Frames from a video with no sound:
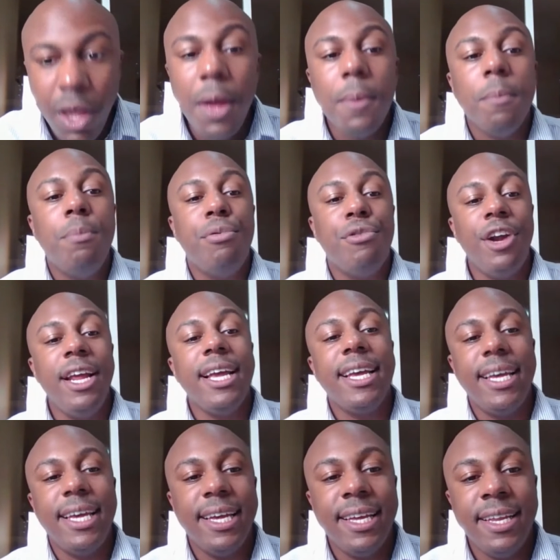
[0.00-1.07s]
bring
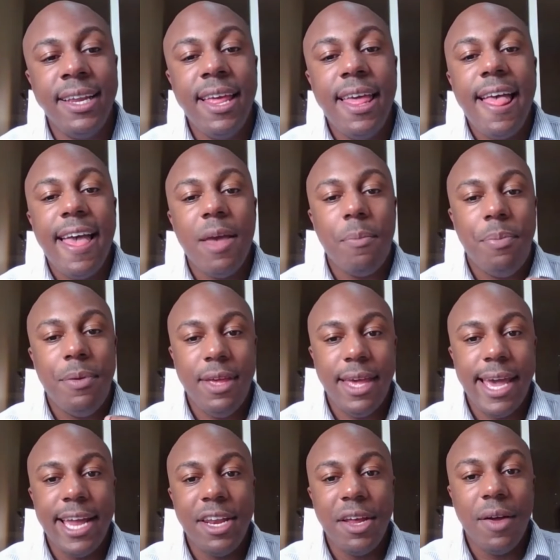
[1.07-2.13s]
in a
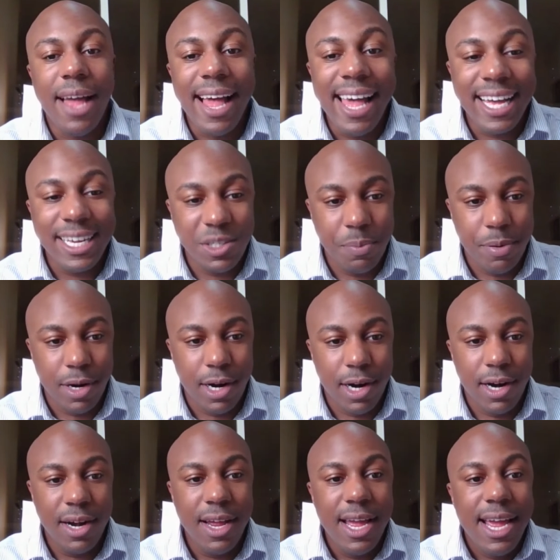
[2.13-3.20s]
piano
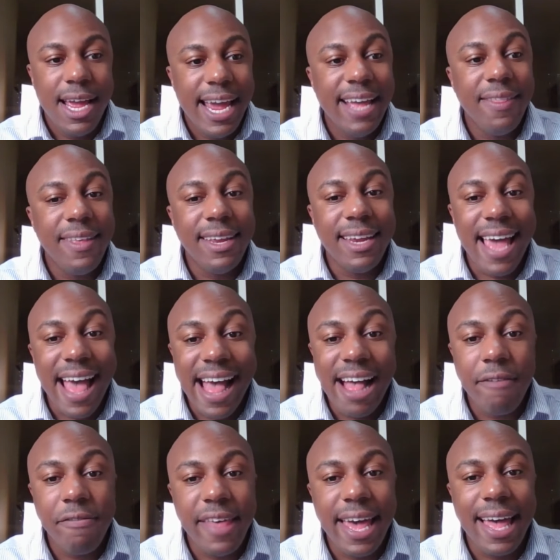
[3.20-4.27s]
expert, and then
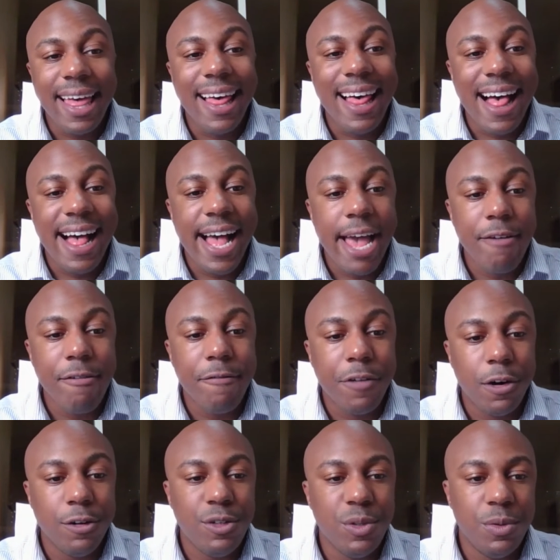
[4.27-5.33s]
have that live
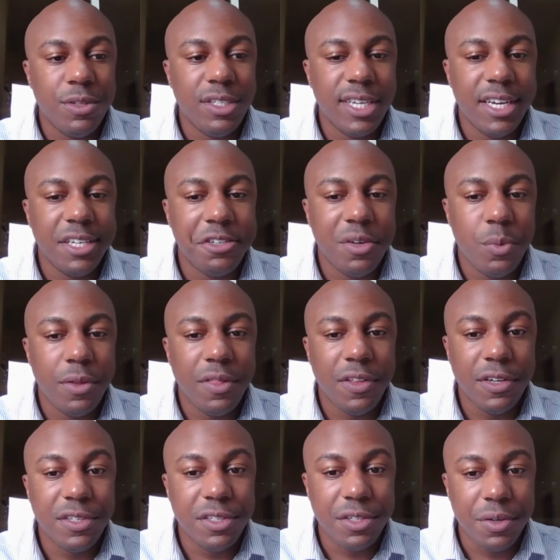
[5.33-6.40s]
virtual session with
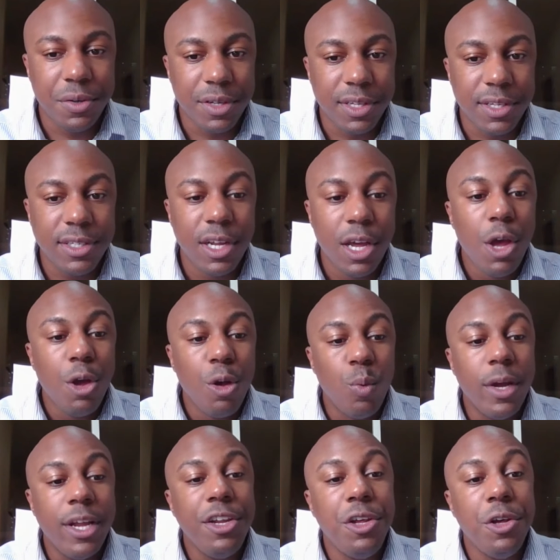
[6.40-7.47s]
their students.
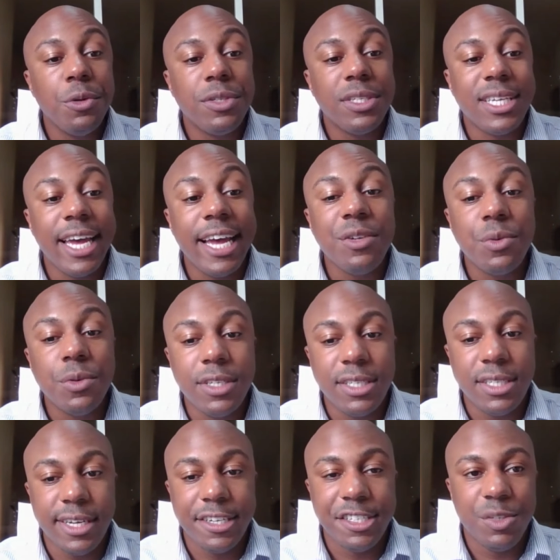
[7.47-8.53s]
When you schedule a
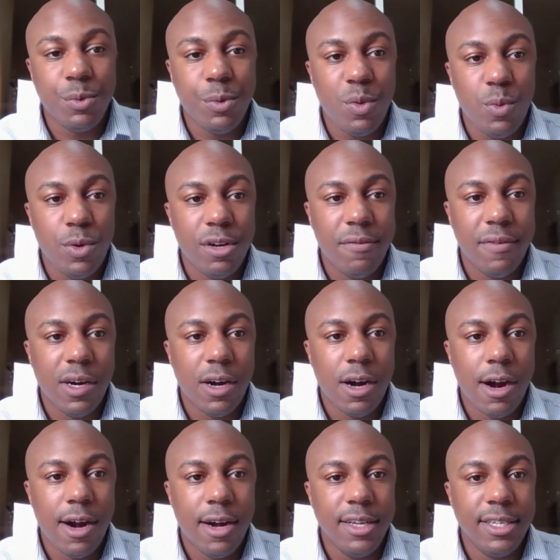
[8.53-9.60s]
session with one of our
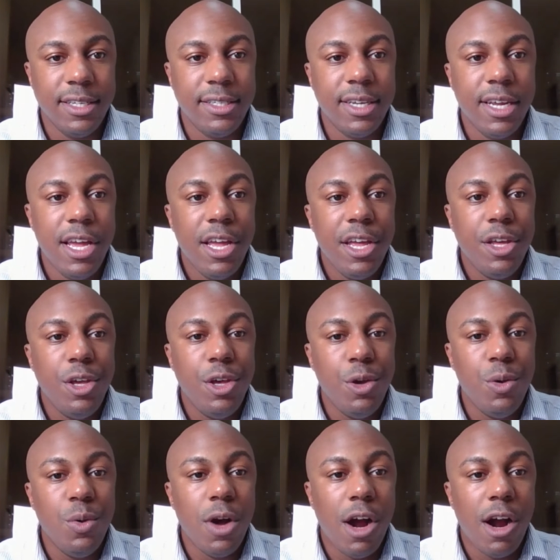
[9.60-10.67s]
artists,
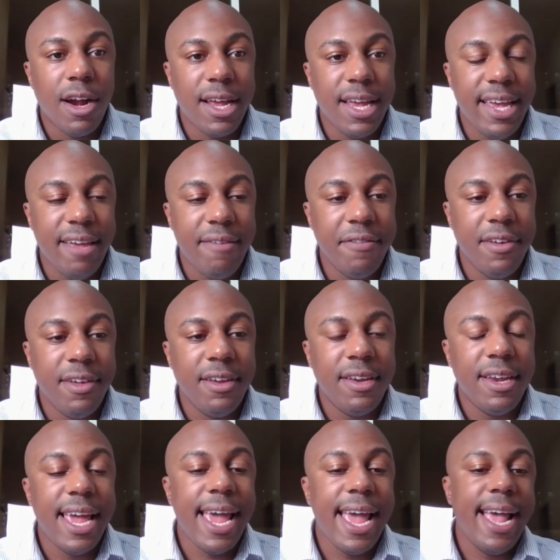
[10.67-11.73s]
you are given
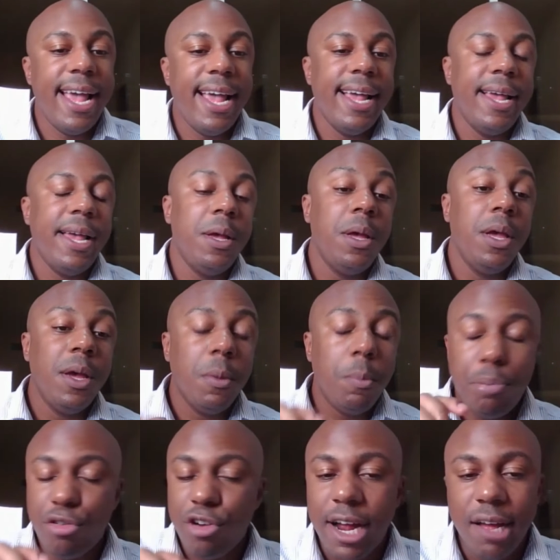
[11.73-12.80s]
a
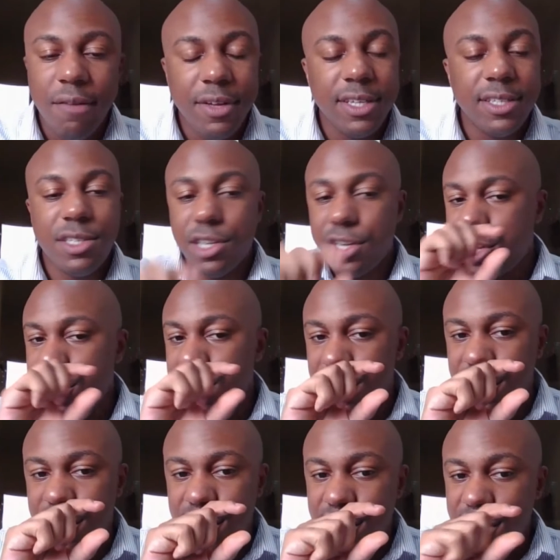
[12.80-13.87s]
private,
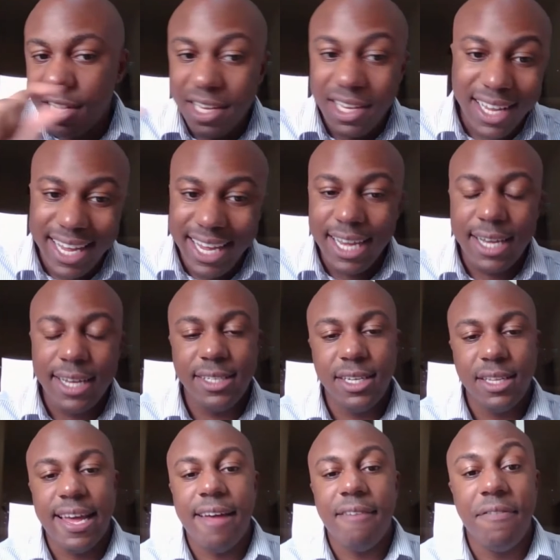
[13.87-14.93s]
secure link to
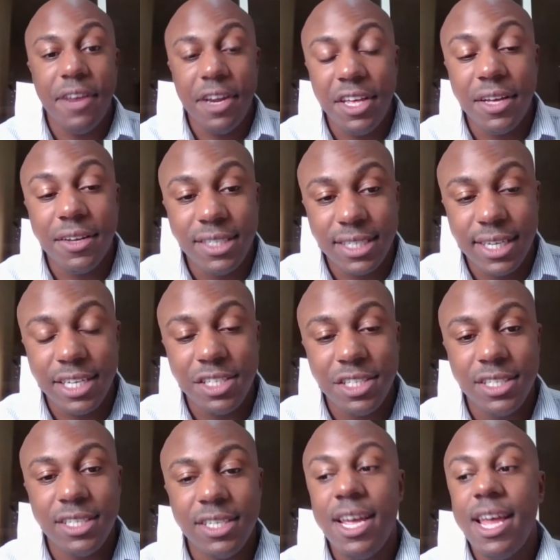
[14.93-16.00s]
that video session,